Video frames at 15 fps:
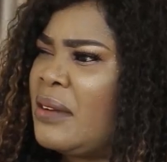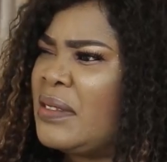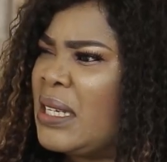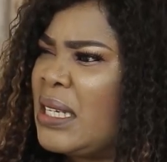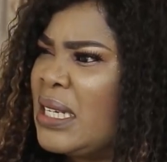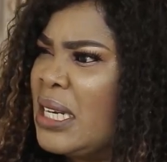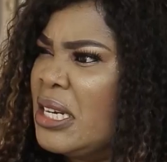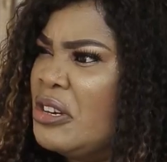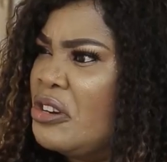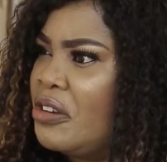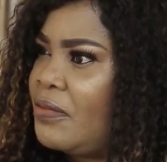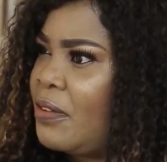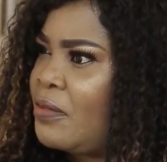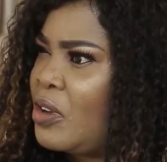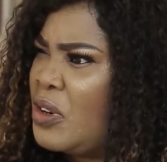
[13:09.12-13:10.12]
have taken
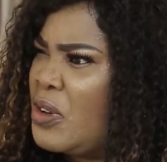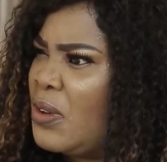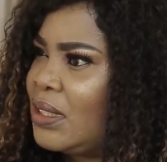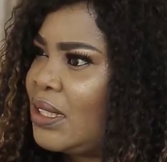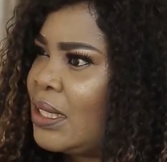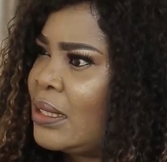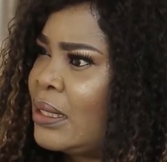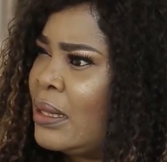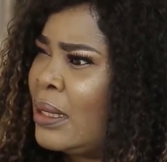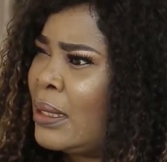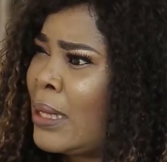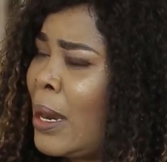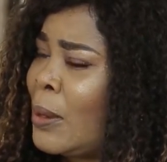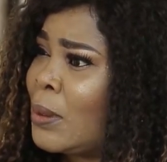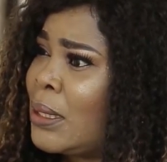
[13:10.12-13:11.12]
enough of your nonsense in
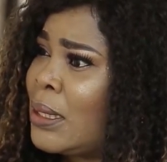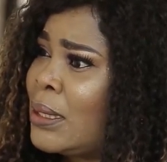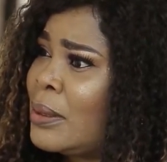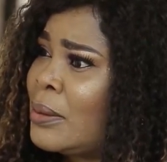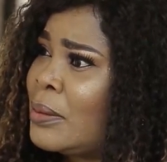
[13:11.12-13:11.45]
this house.